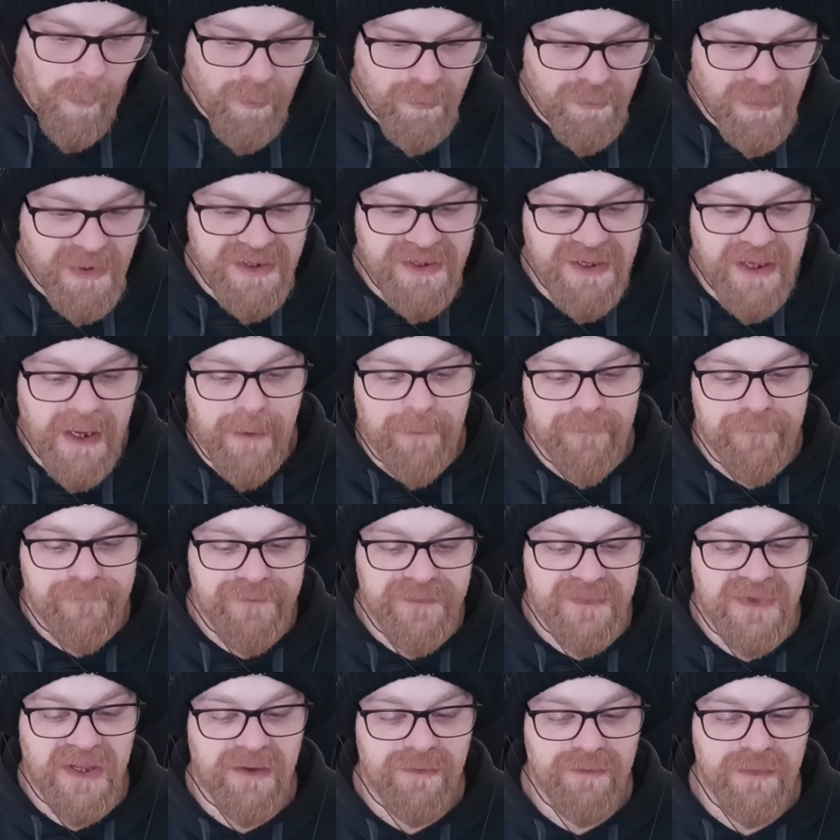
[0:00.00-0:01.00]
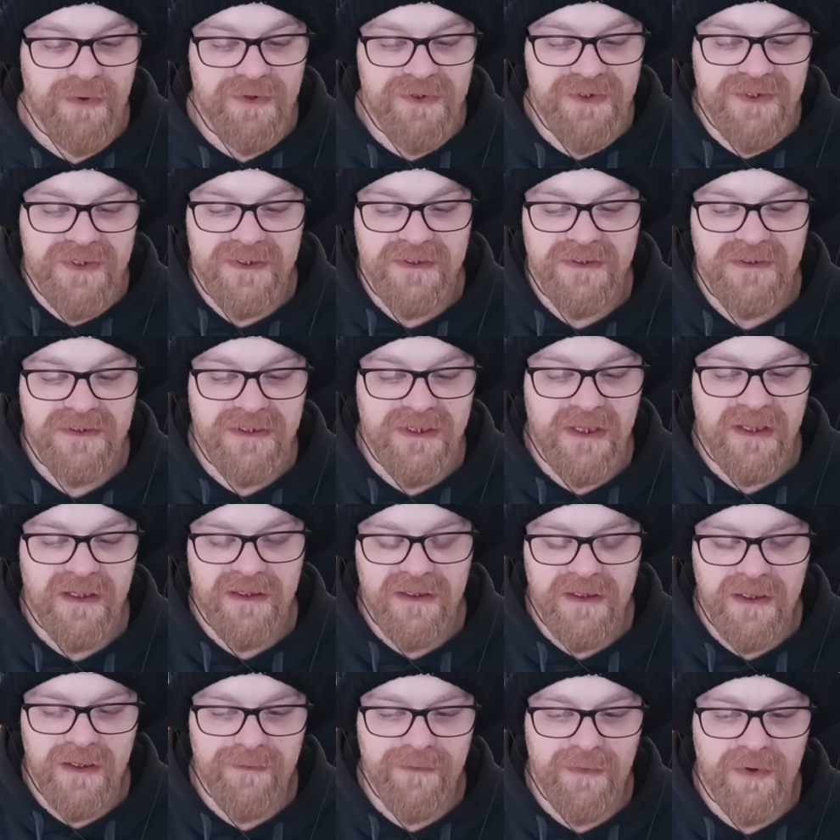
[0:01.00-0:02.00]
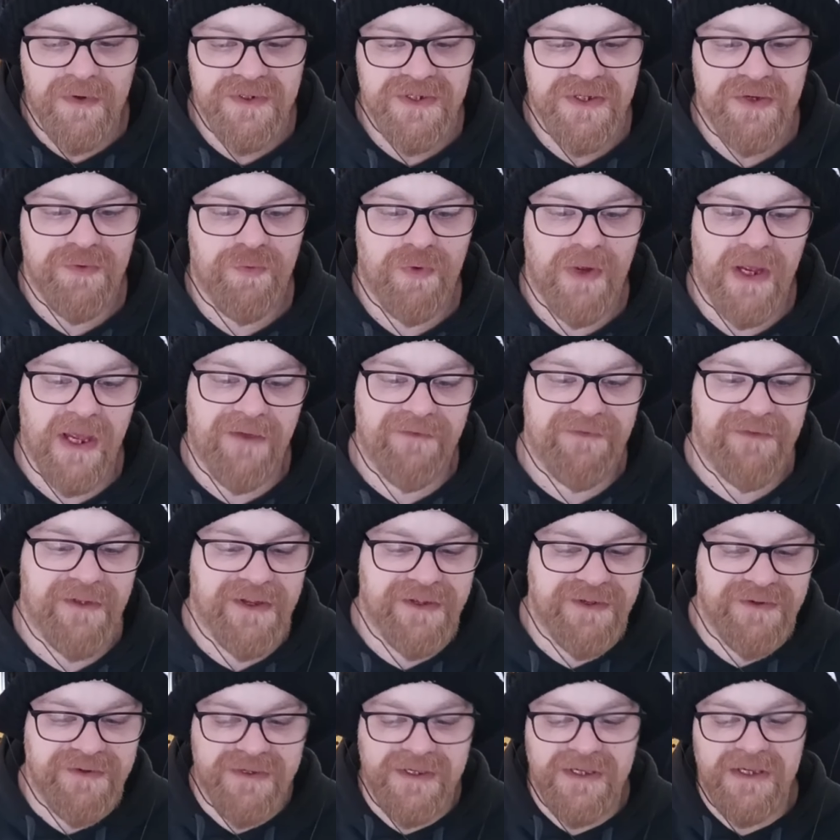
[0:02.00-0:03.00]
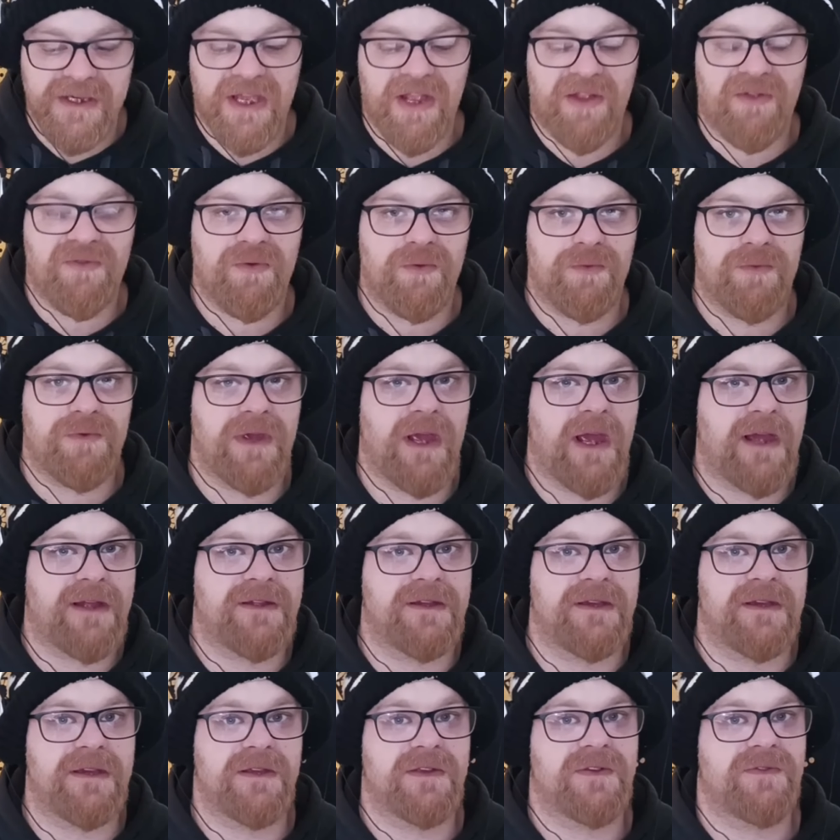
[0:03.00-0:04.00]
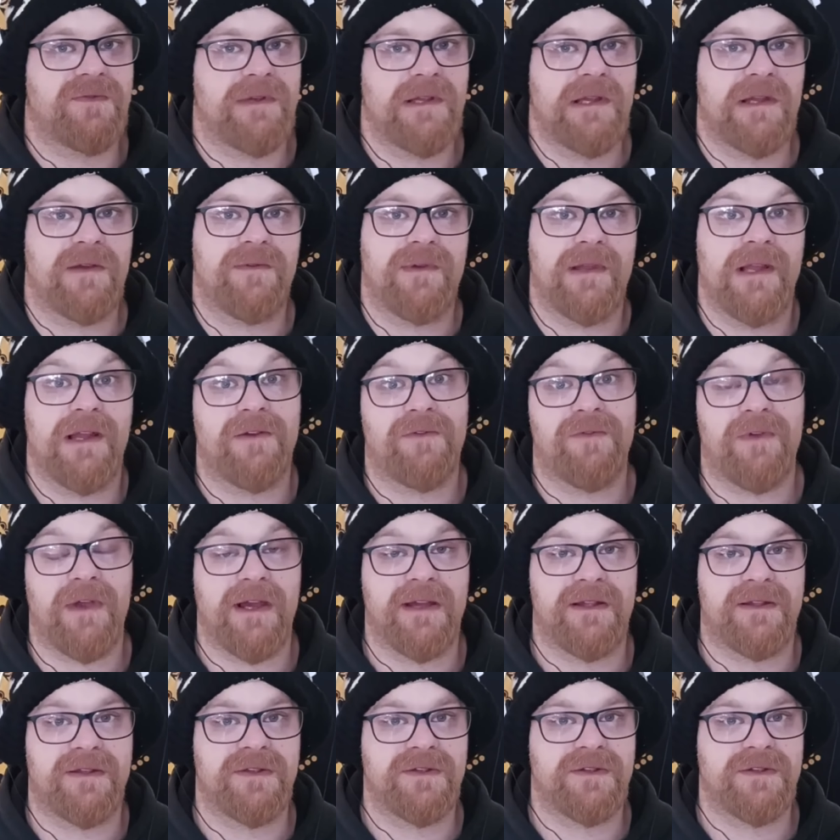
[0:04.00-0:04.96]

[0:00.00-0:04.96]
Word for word: But yeah, the emotion, the, the emotion wave that you can get from reacting is really, really great.